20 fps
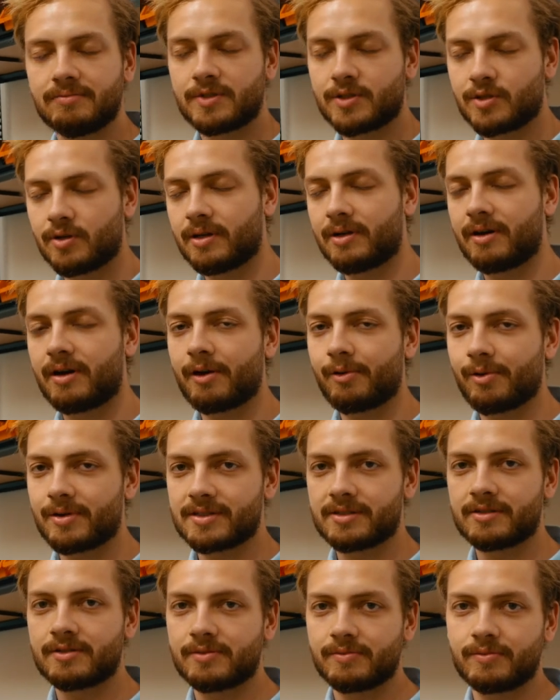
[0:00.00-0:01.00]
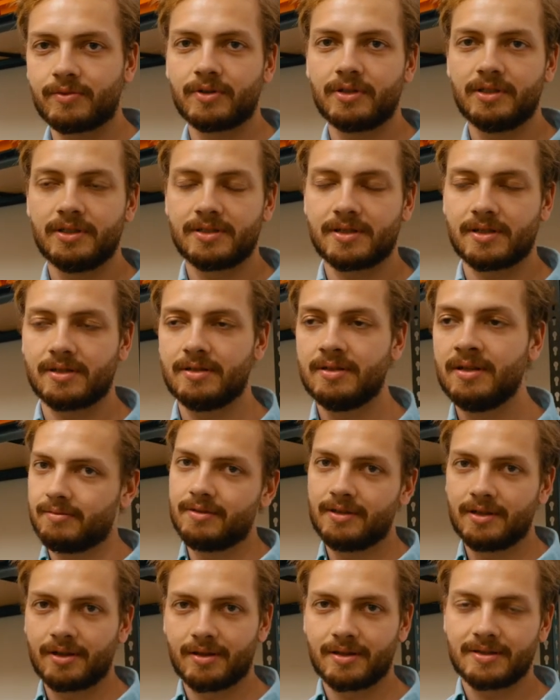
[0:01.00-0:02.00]
we're shooting higher resolution footage, and
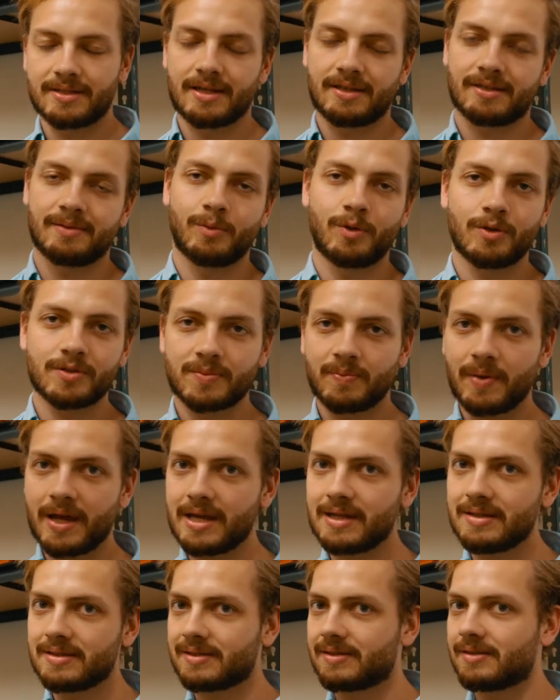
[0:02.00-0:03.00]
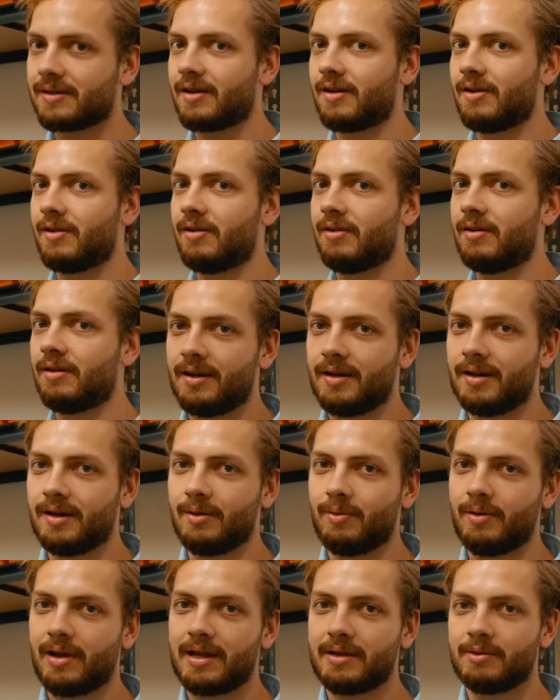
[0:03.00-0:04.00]
you know it takes up more space. So
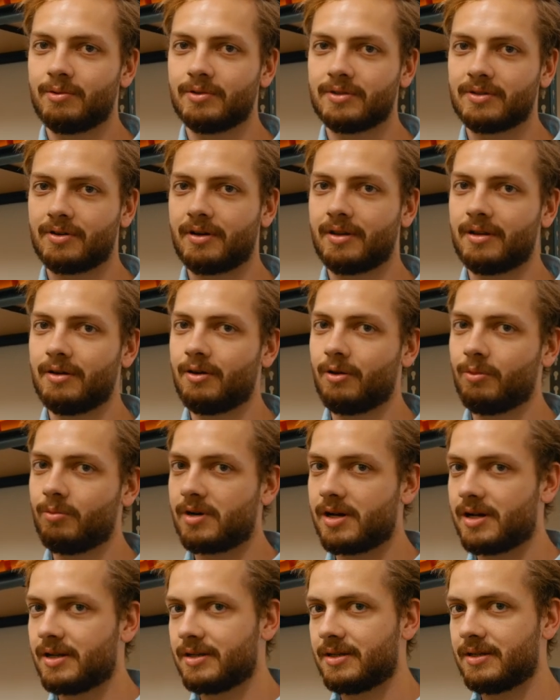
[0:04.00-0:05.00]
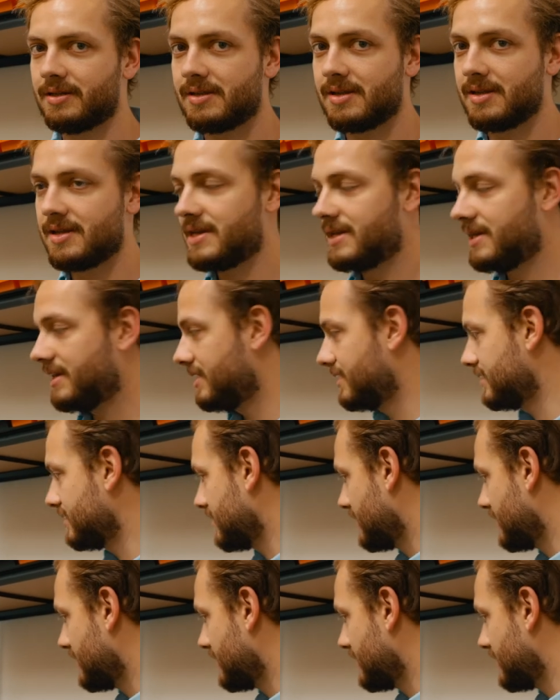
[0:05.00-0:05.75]
uh, we had to retire the old one, and and